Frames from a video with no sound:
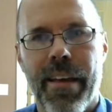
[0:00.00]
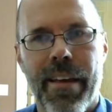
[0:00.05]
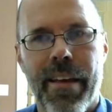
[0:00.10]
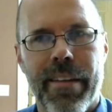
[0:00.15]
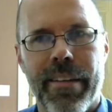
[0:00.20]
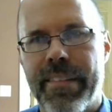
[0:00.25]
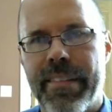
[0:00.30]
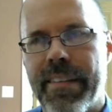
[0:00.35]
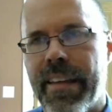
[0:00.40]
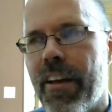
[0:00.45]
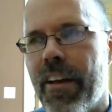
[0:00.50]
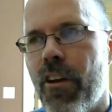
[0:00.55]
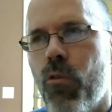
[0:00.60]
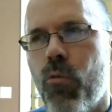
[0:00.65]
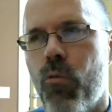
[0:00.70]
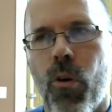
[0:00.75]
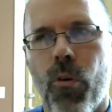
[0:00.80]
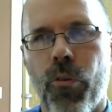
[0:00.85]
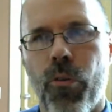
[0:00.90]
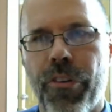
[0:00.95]
single
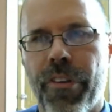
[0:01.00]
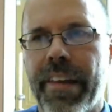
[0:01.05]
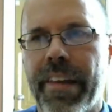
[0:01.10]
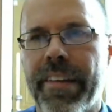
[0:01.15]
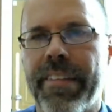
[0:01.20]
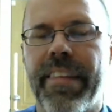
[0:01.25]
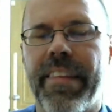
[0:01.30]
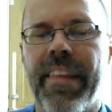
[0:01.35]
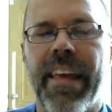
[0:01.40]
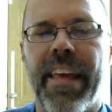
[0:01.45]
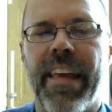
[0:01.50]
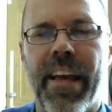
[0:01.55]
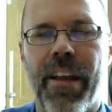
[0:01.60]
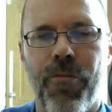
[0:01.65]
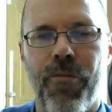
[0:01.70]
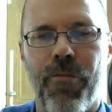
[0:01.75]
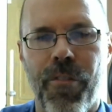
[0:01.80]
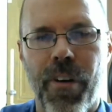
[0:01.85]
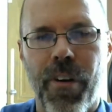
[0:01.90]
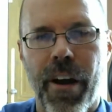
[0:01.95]
rows, unless they get
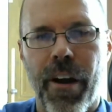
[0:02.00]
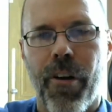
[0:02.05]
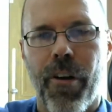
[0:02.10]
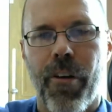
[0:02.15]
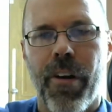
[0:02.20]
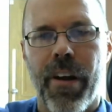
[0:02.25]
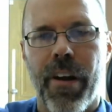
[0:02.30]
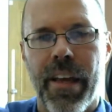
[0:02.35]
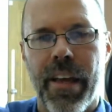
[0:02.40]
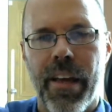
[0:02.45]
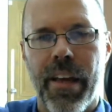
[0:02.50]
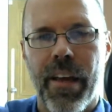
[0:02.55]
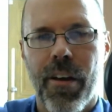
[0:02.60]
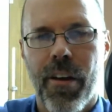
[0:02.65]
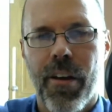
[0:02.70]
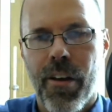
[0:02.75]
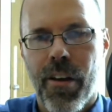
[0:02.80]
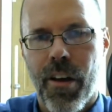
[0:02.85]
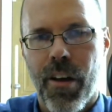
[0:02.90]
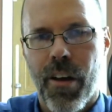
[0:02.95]
very
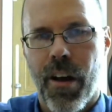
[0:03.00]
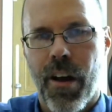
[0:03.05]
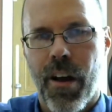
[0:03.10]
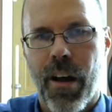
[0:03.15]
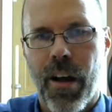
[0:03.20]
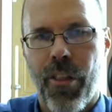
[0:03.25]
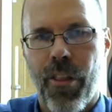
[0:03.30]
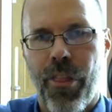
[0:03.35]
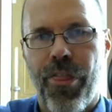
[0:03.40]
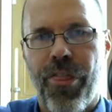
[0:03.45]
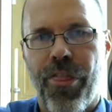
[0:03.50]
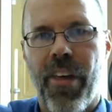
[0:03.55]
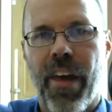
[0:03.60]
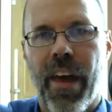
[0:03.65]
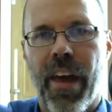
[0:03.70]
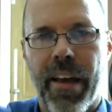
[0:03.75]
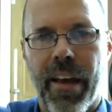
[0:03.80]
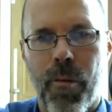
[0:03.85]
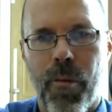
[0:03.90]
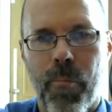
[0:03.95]

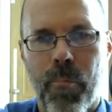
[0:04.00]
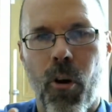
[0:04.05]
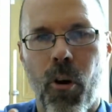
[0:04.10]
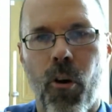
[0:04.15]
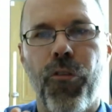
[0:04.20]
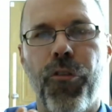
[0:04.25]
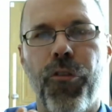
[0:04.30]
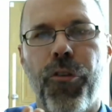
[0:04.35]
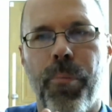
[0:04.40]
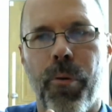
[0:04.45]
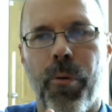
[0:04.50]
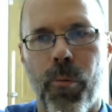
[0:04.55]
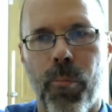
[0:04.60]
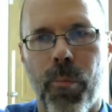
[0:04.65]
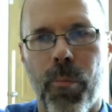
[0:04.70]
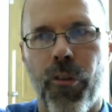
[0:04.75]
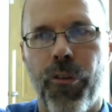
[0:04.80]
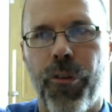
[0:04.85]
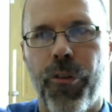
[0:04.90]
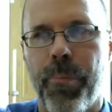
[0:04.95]
thick,
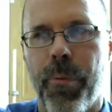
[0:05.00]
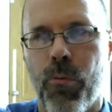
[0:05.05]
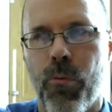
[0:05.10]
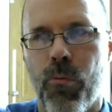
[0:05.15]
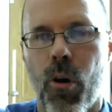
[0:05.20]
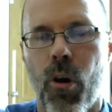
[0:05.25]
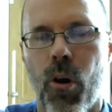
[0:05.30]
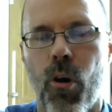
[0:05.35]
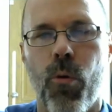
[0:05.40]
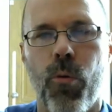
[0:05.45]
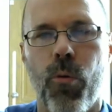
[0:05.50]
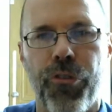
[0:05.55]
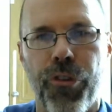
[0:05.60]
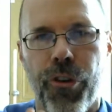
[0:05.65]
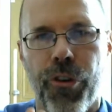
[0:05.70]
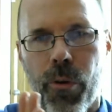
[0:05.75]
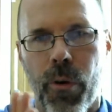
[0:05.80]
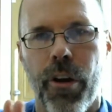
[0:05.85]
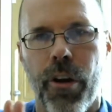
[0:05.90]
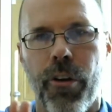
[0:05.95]
multiple rows,
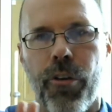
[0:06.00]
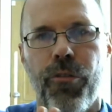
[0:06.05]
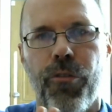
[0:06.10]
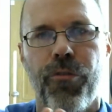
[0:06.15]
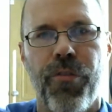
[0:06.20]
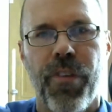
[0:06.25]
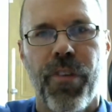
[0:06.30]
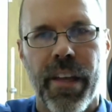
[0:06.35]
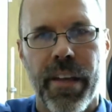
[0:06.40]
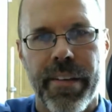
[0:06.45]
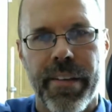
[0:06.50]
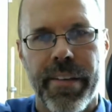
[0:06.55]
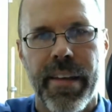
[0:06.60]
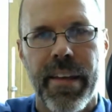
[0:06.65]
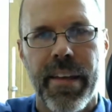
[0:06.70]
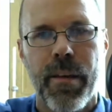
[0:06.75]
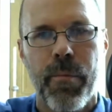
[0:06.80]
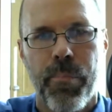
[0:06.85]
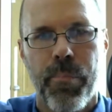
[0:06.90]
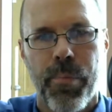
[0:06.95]
100 feet
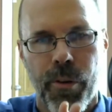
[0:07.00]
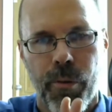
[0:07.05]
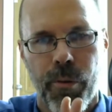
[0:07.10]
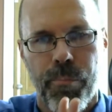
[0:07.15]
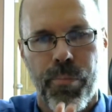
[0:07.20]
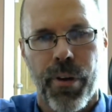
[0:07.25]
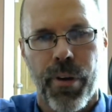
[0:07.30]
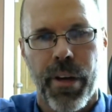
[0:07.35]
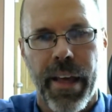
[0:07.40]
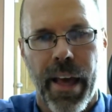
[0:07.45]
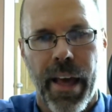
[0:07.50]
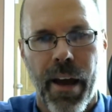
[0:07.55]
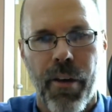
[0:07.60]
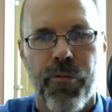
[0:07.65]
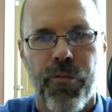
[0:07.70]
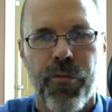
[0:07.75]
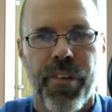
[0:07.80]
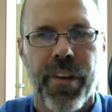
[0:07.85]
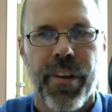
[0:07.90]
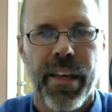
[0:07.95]
deep, pretty
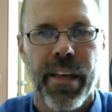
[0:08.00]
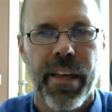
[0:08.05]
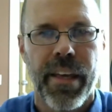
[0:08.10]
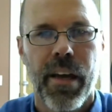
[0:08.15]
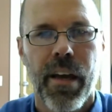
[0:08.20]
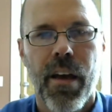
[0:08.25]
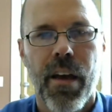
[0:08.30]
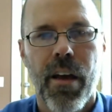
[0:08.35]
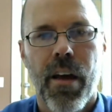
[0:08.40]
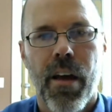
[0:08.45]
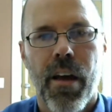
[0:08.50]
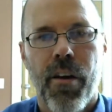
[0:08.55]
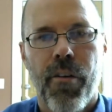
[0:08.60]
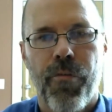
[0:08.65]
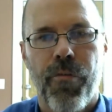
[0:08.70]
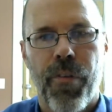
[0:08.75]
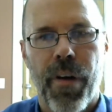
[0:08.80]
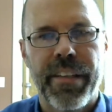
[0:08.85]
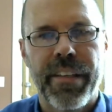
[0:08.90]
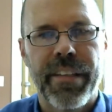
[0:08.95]
hefty
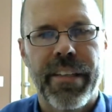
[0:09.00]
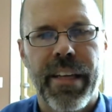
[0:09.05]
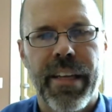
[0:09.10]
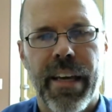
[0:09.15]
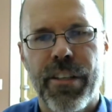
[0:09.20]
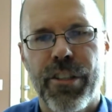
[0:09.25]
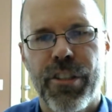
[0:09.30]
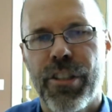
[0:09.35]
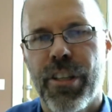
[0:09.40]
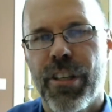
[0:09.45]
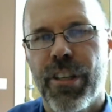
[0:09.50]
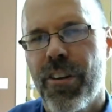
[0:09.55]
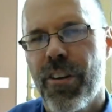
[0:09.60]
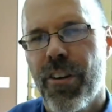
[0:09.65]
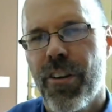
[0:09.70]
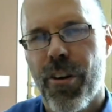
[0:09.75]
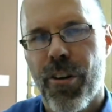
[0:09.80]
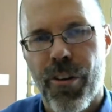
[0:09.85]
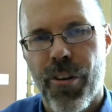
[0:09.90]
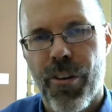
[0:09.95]
vegetation,
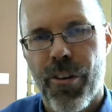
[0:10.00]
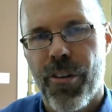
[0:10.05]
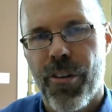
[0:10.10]
you're